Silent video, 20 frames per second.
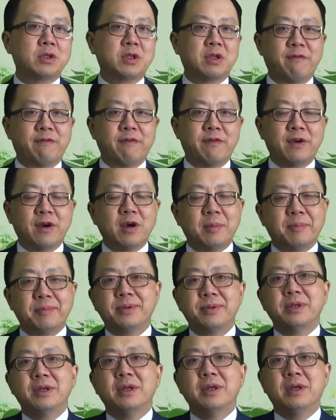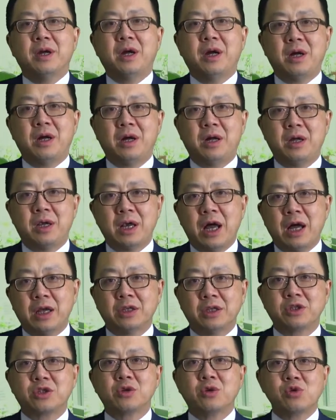develop a lot
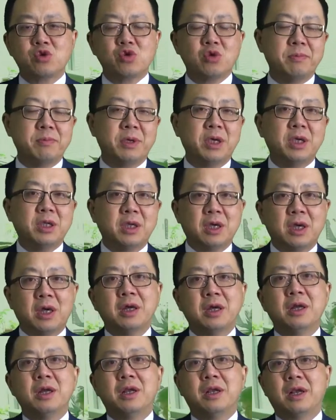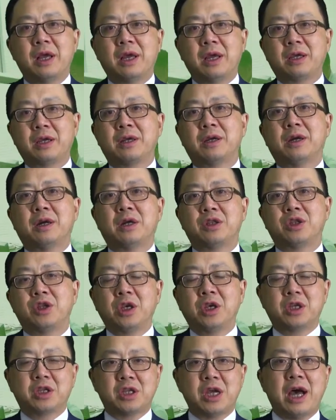of social media like
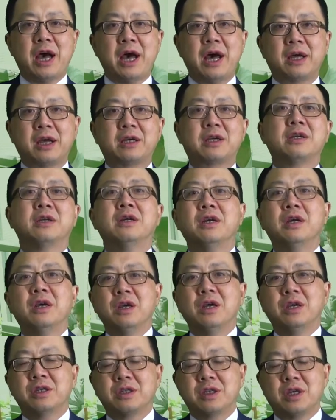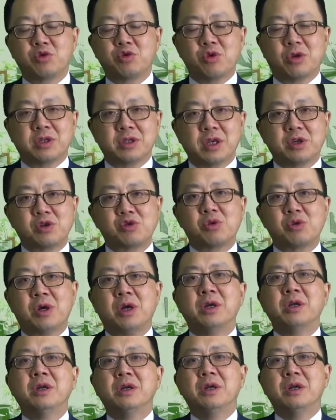TikTok, etc.
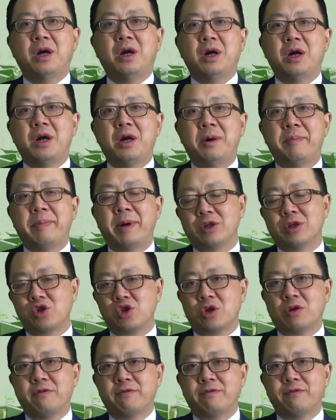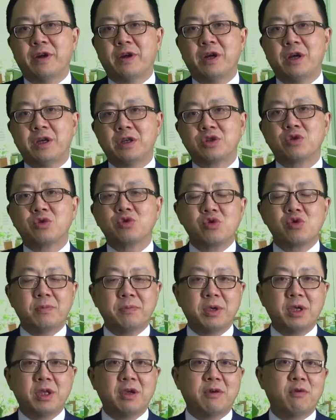A bunch of social
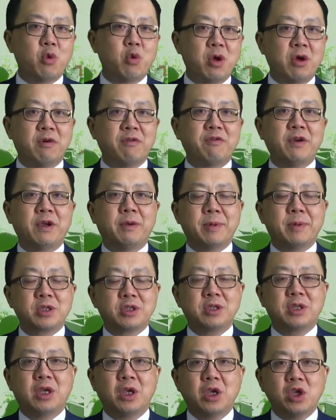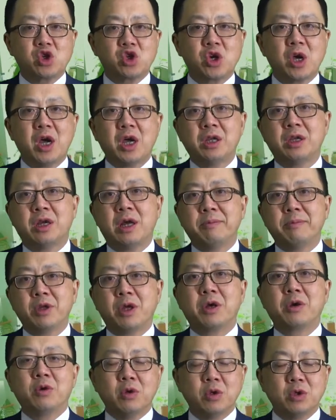media, well, famously in China. I'm
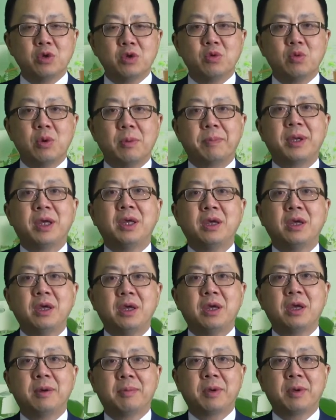not going to repeat here